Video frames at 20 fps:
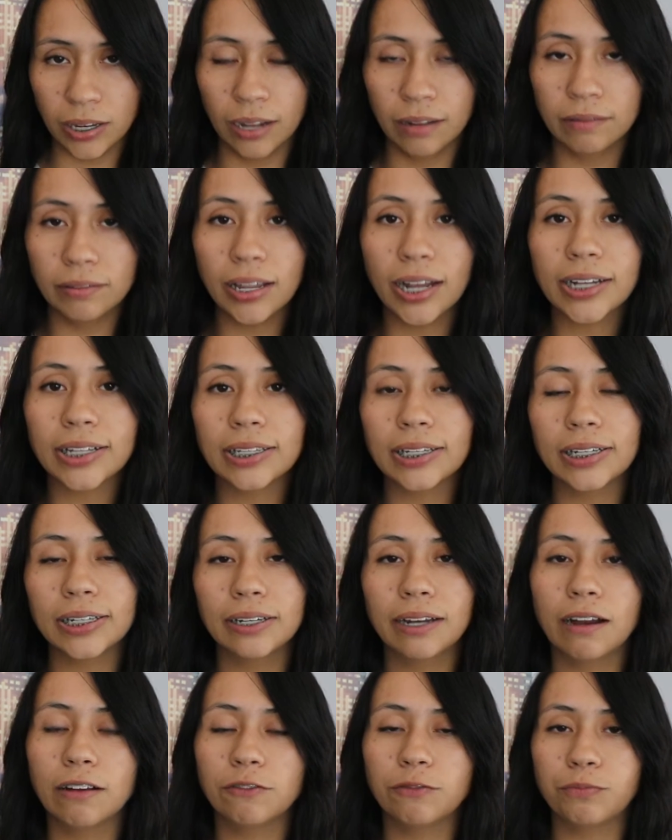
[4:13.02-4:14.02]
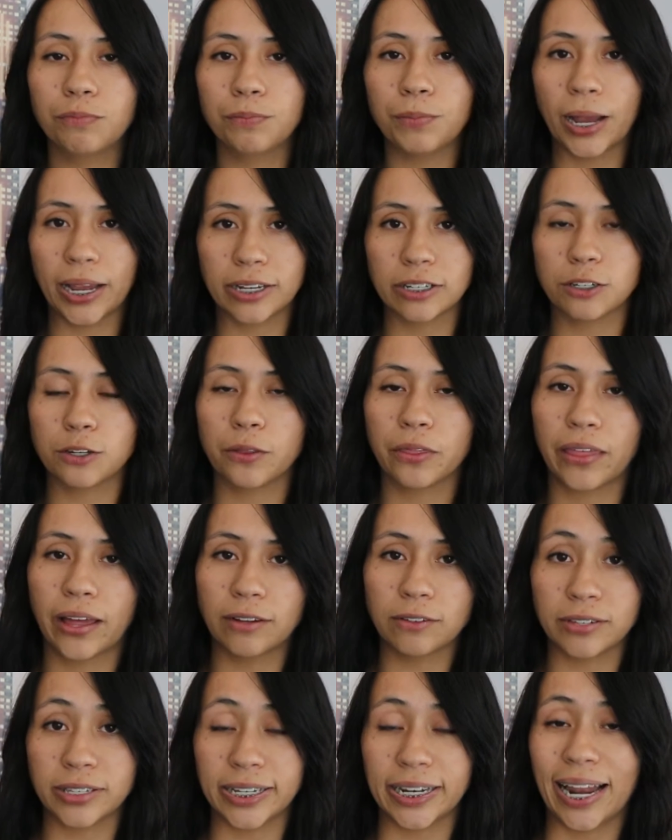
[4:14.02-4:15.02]
Luckily enough, by
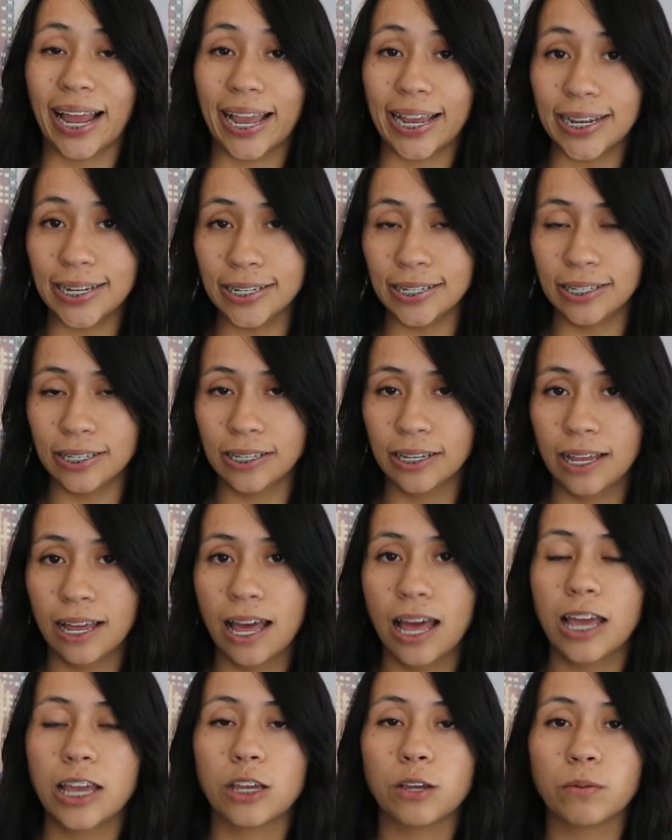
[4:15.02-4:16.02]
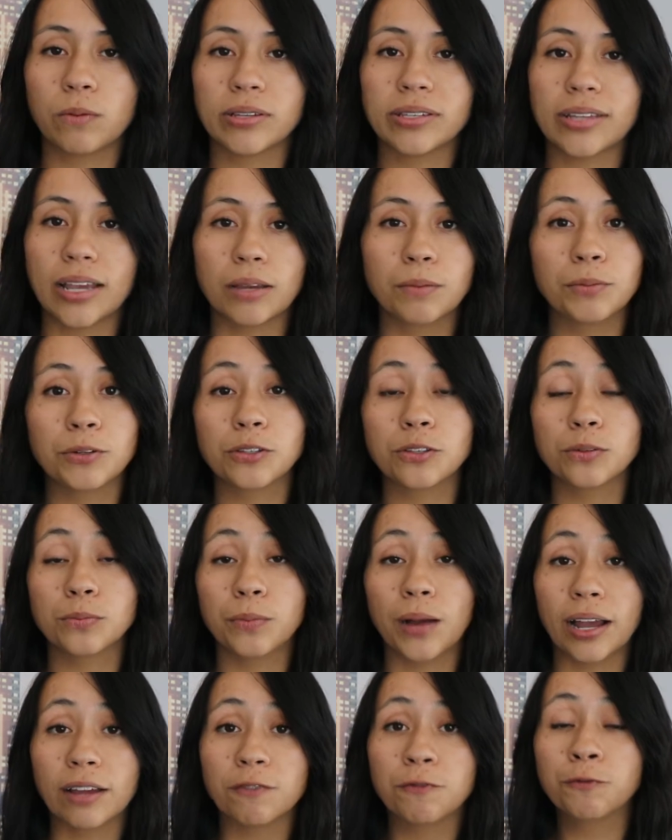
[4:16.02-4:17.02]
2008, he was able to
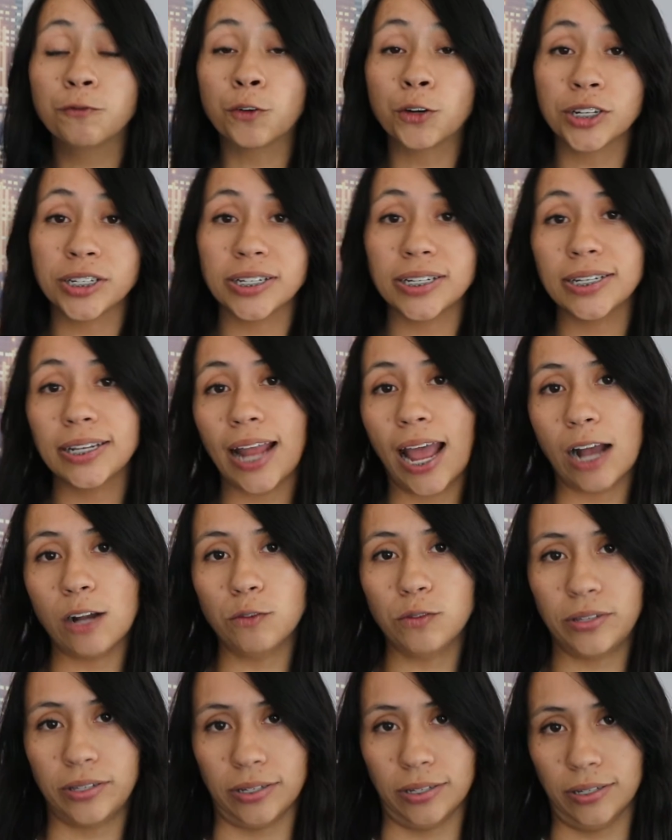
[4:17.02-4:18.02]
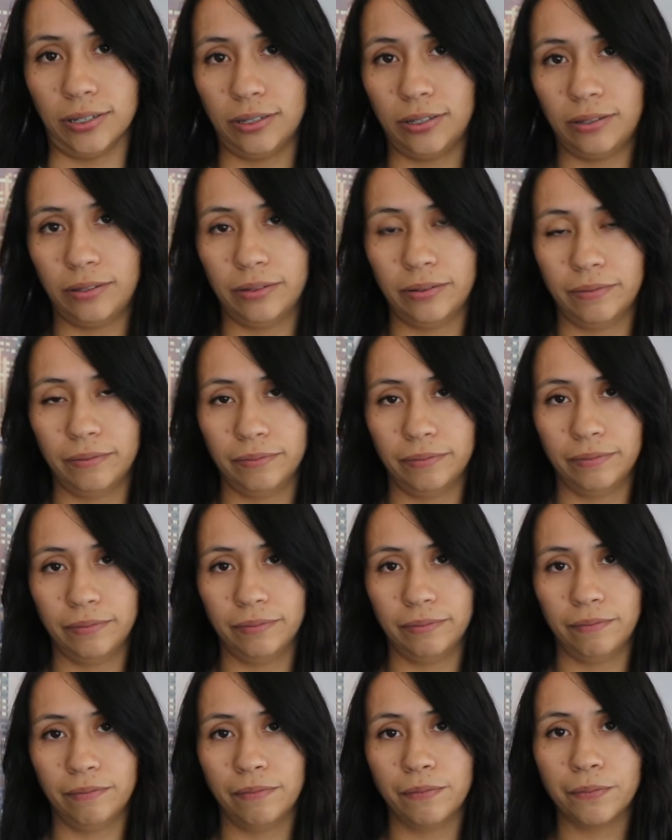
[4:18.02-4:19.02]
buy 14 houses
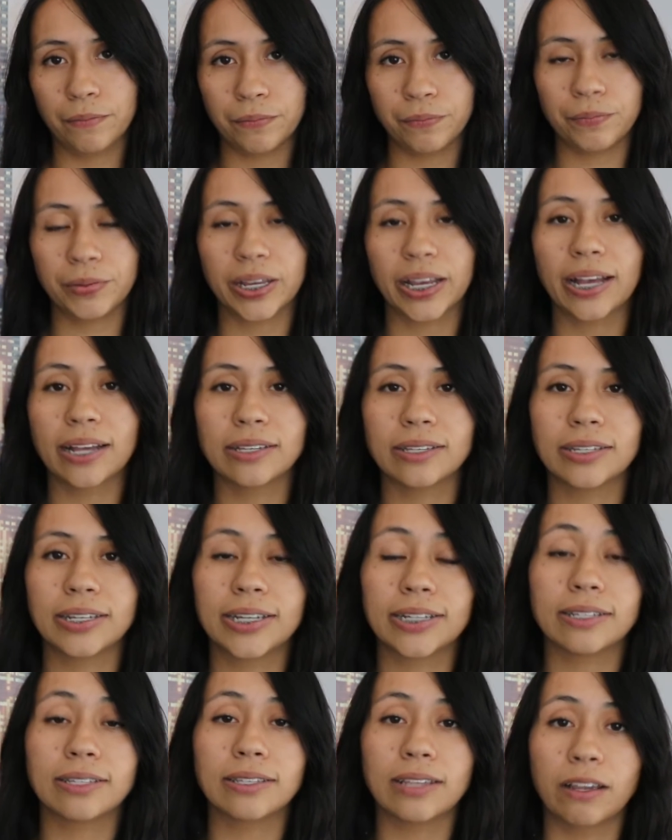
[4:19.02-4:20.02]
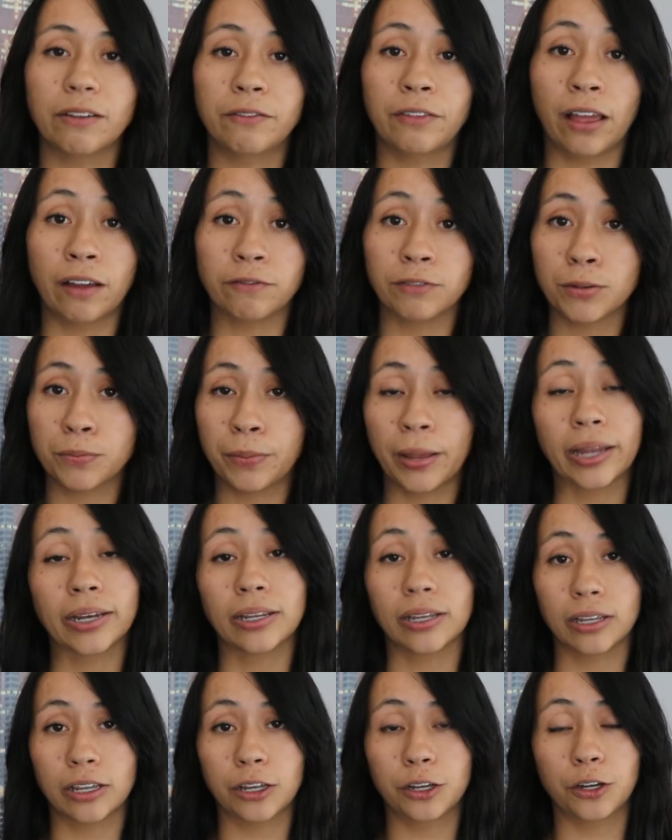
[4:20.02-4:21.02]
because he had saved every
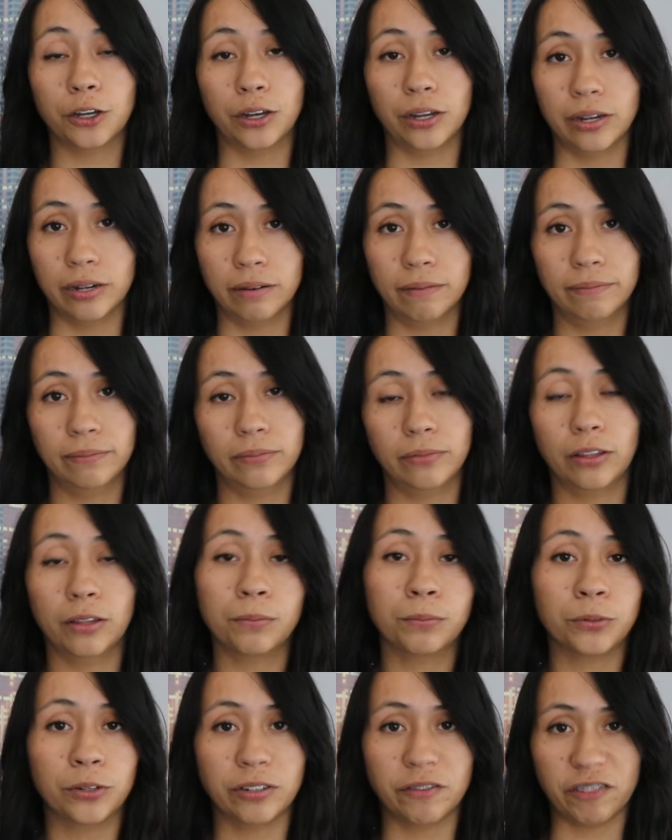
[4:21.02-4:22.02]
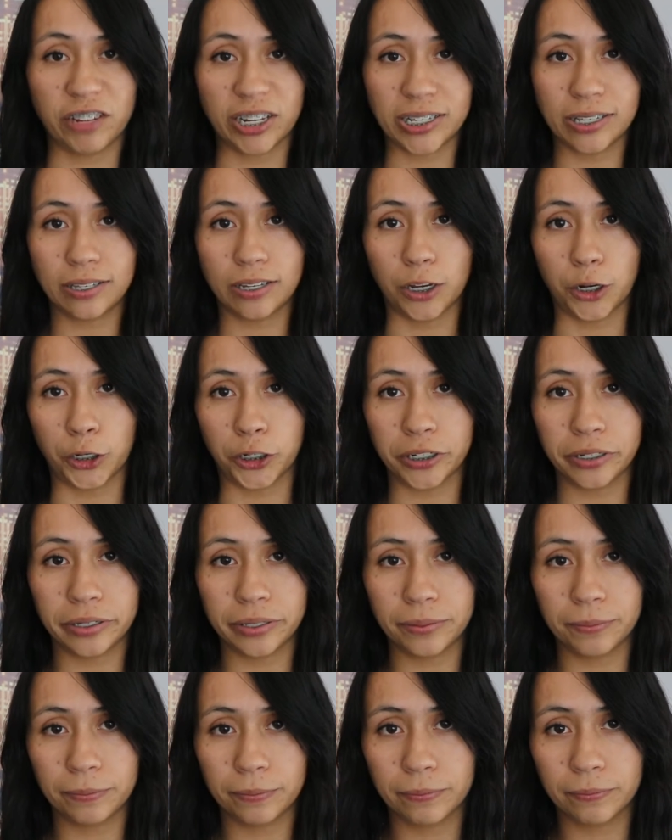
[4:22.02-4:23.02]
penny he could in the previous years.